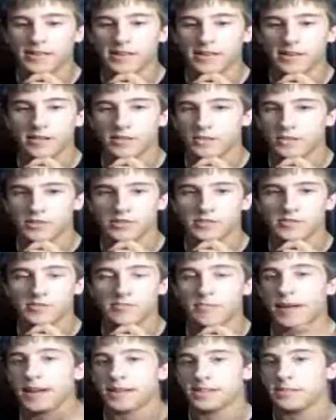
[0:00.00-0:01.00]
and it'll
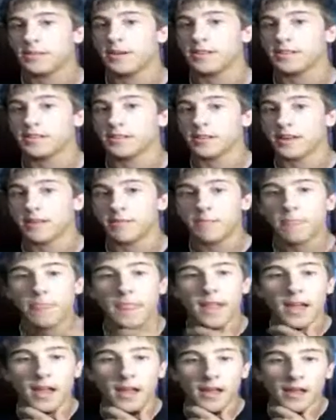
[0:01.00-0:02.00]
just maximize it again.
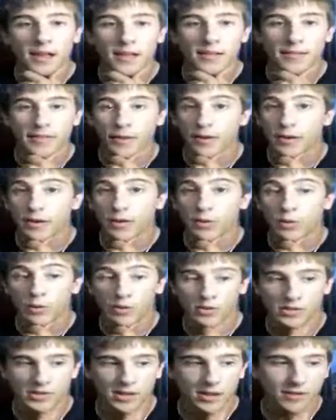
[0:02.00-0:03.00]
Very
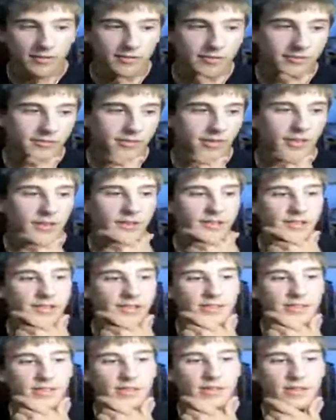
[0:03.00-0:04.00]
cool stuff. Let's
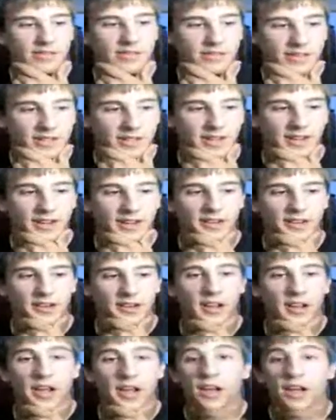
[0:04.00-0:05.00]
see what else I got here.
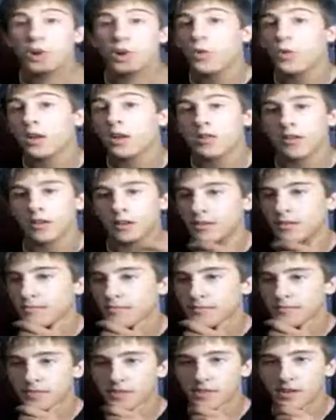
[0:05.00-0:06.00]
Quick look.
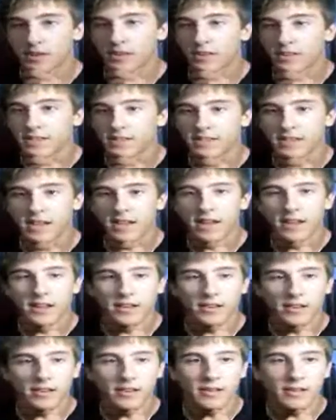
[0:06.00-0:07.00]
So let's
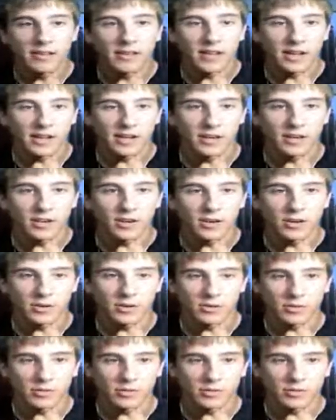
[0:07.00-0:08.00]
say I
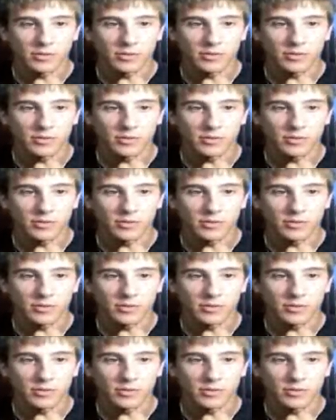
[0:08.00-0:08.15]
go